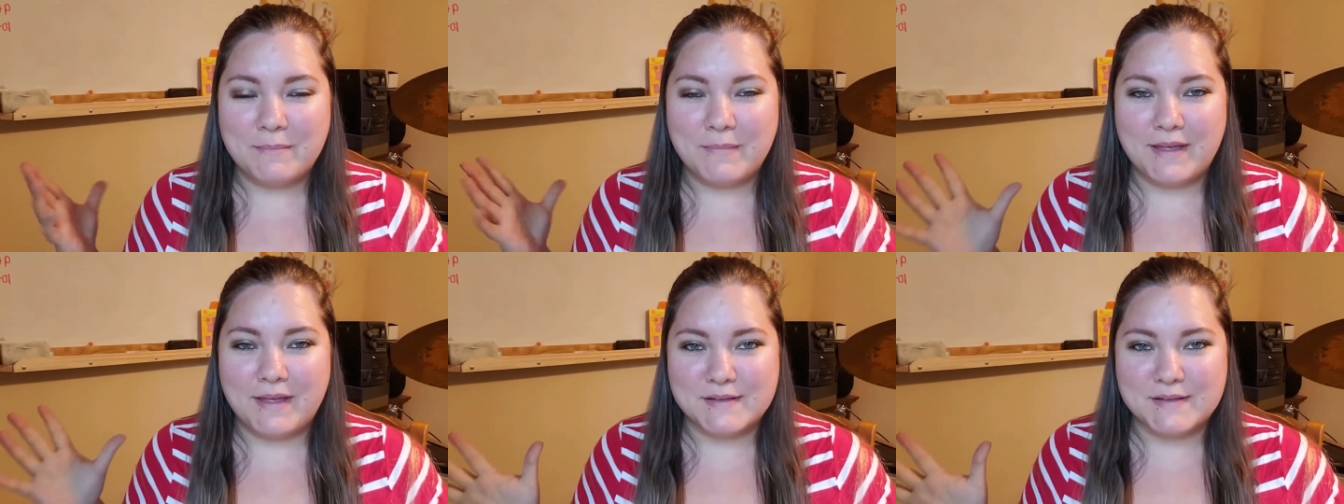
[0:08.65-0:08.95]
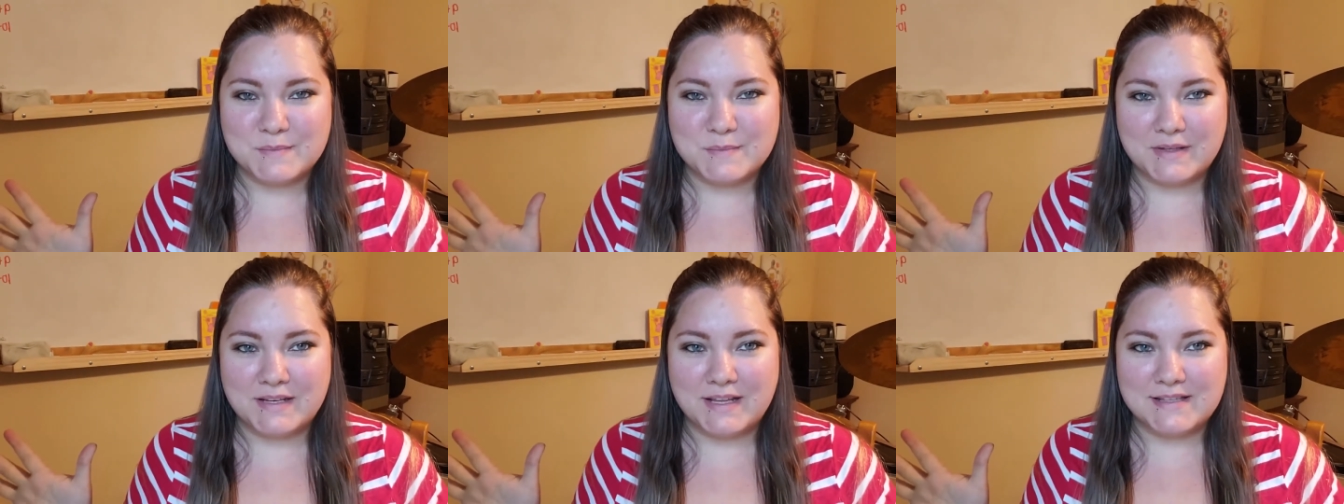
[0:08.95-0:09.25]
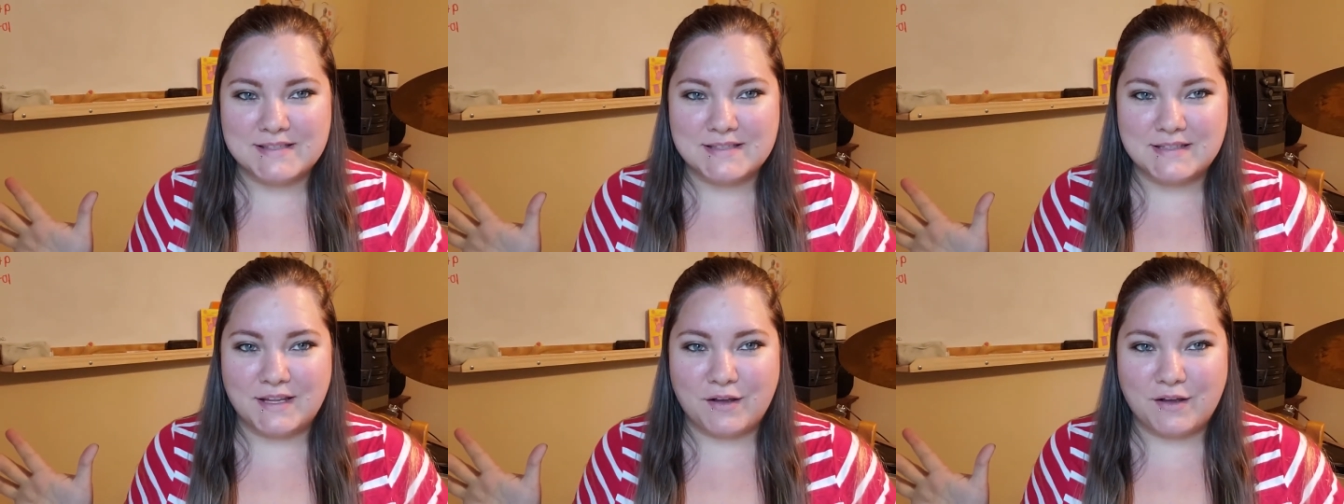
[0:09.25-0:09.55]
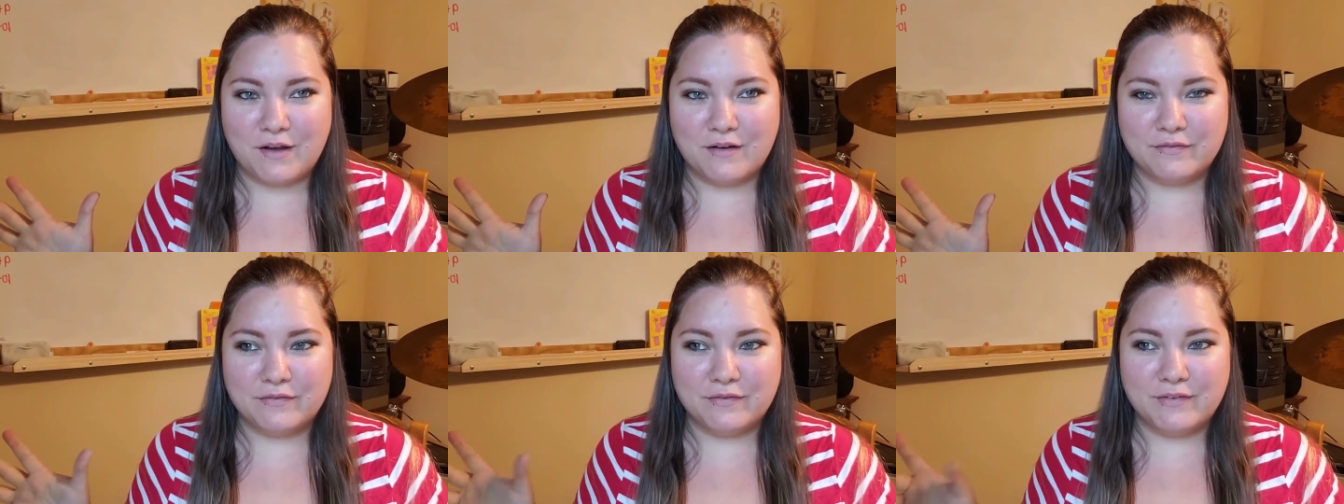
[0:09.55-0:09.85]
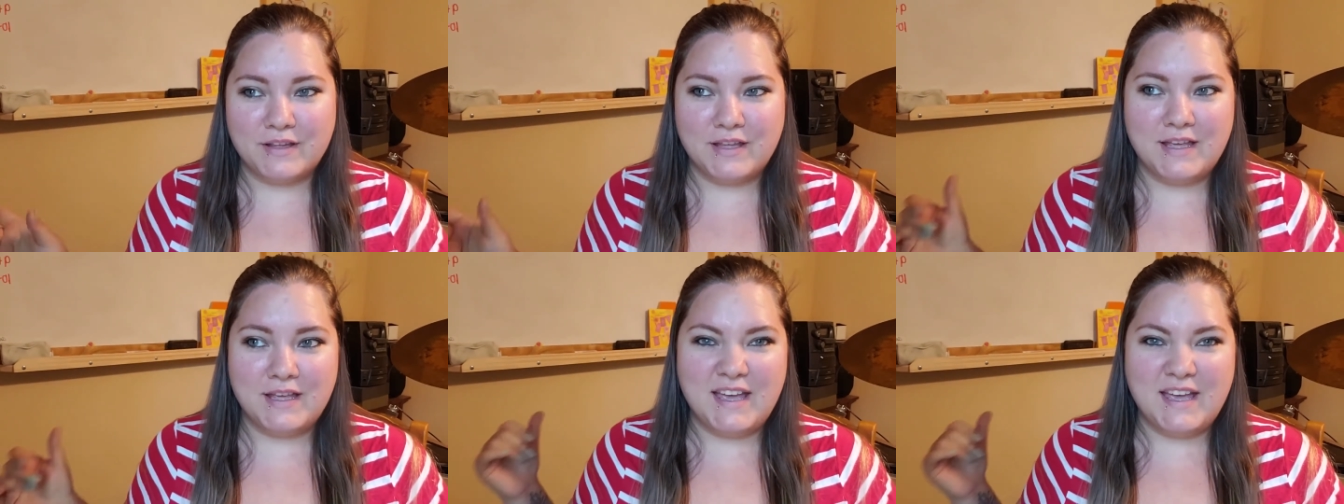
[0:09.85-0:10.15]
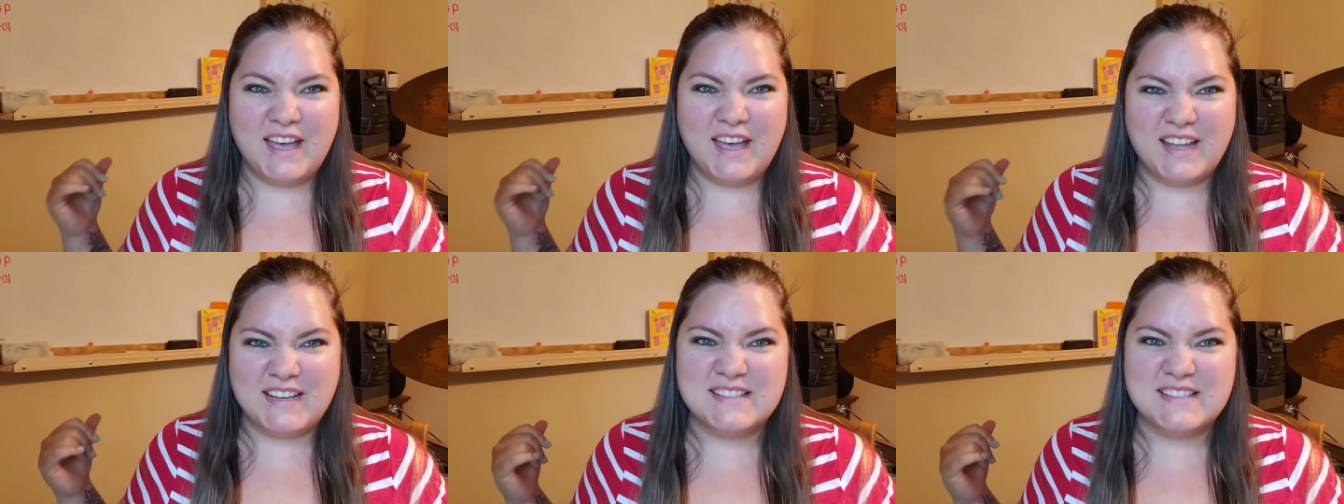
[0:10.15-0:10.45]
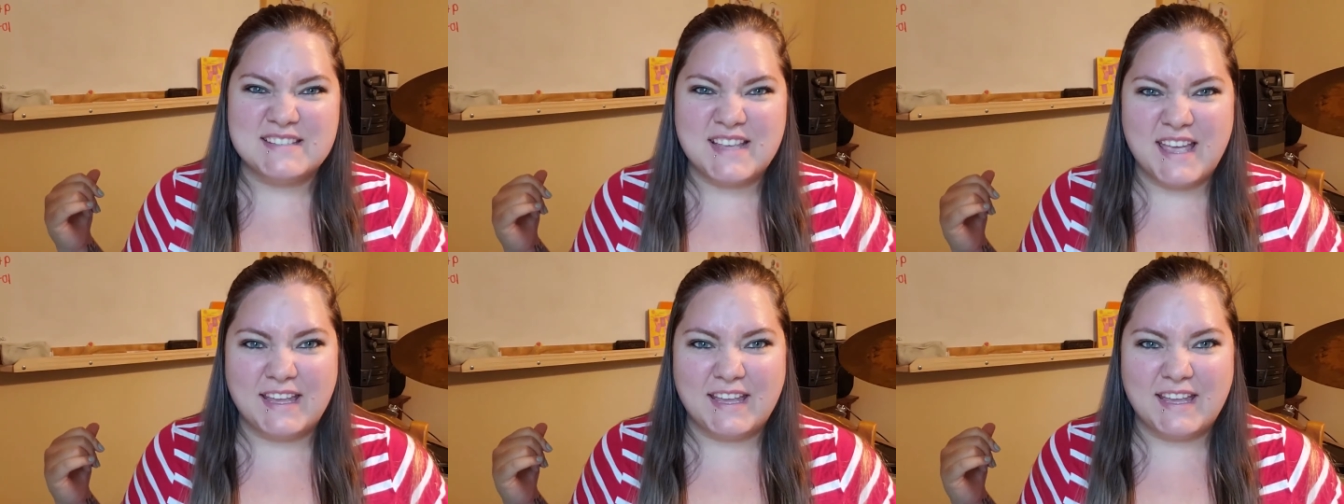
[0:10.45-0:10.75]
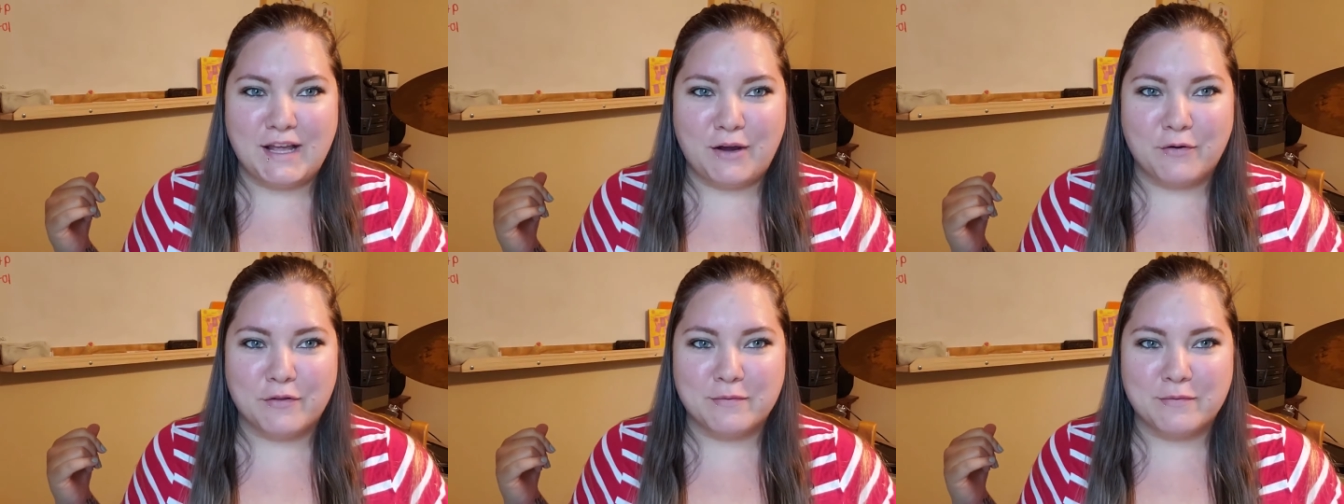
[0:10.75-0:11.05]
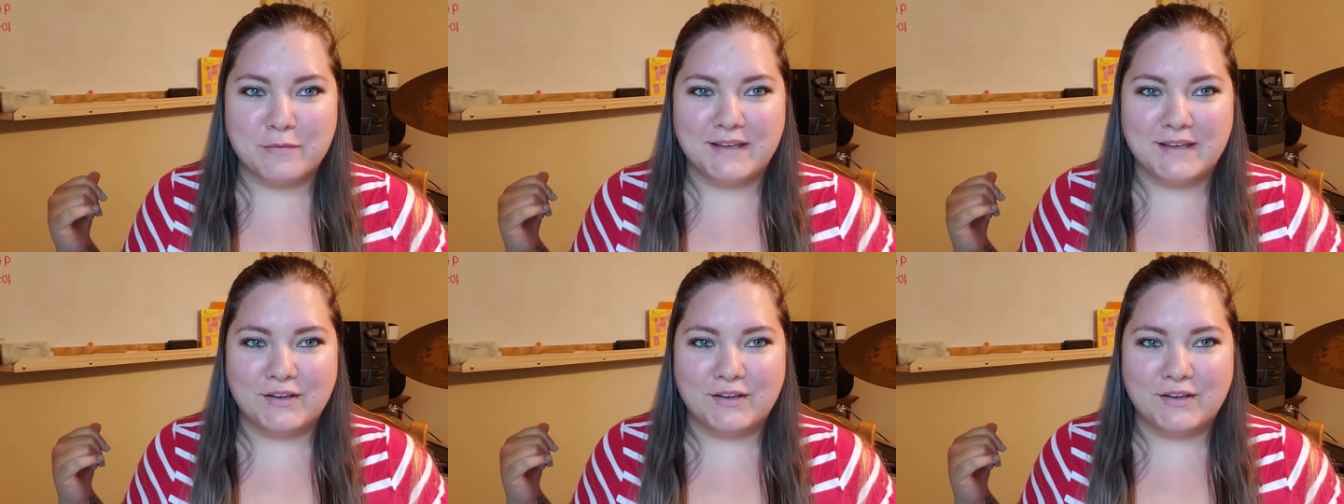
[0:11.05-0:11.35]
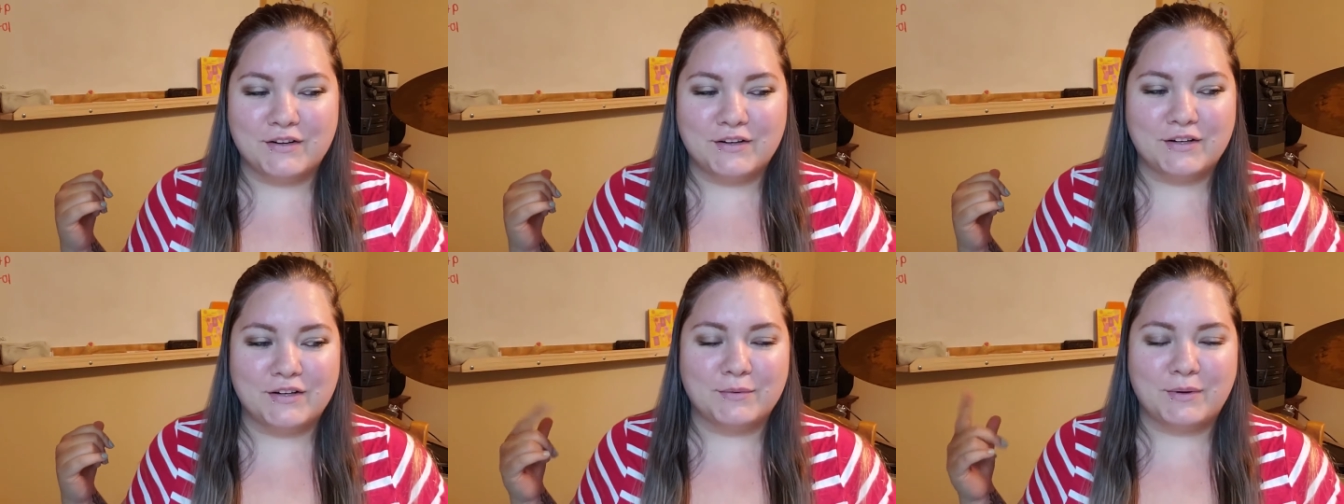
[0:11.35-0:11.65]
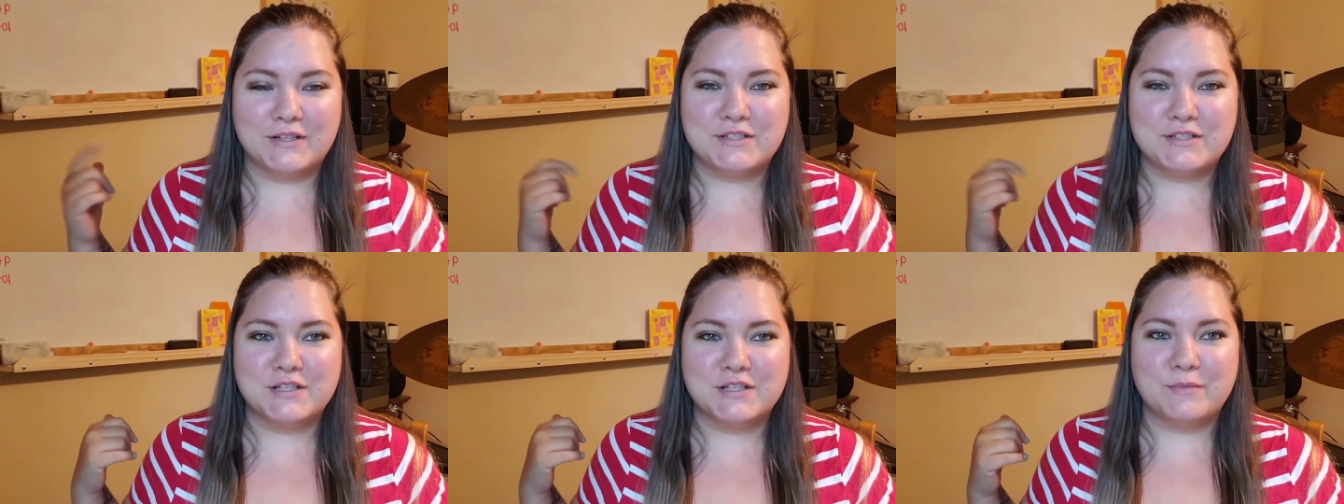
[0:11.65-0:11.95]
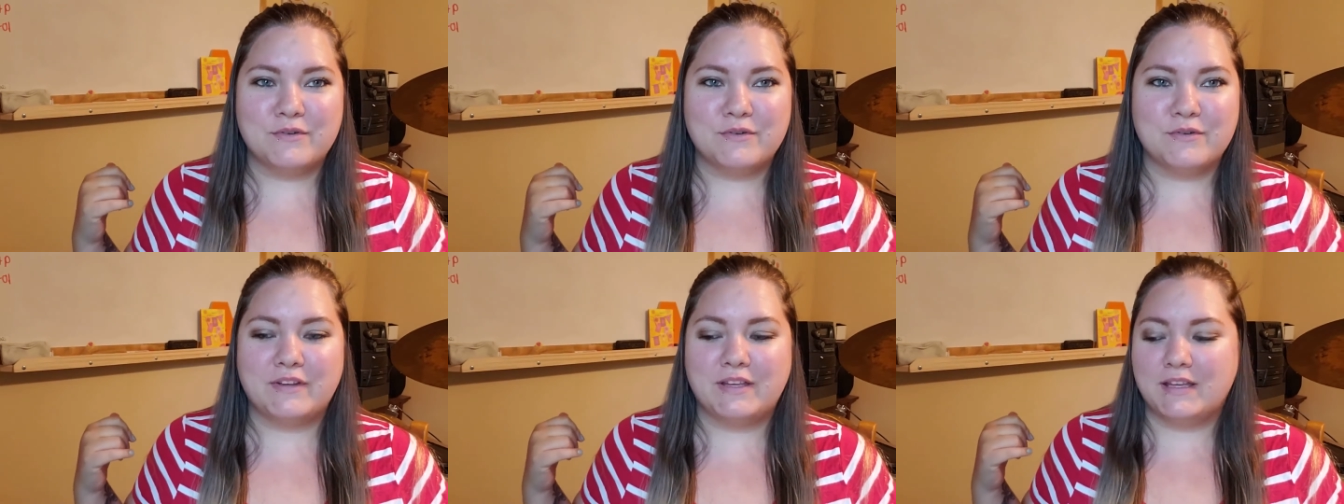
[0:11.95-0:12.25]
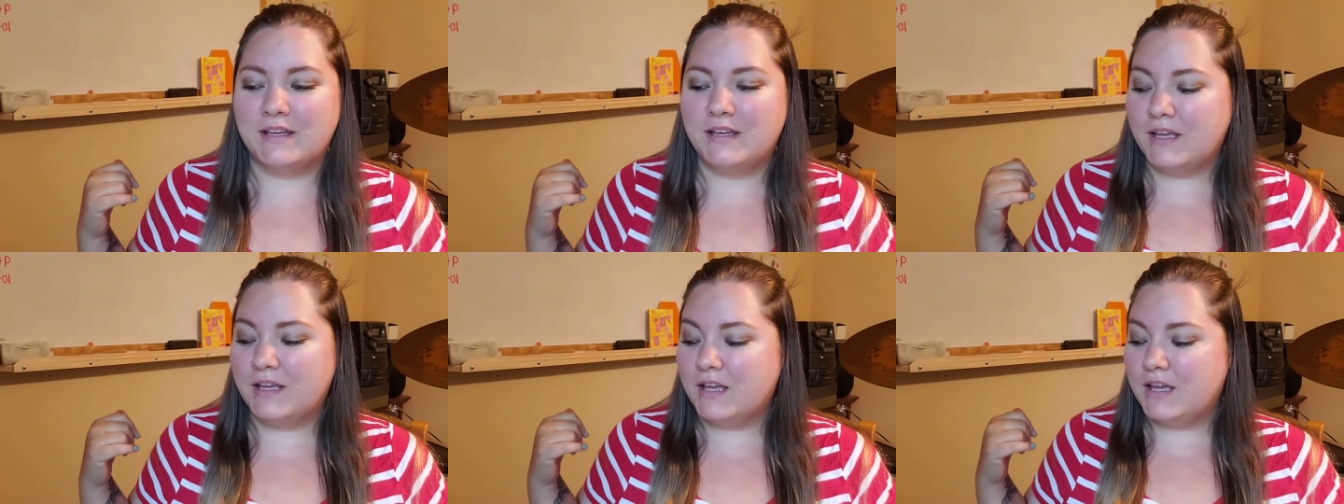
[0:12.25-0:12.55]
My husband has the day off and he's hanging out with my daughter watching a movie.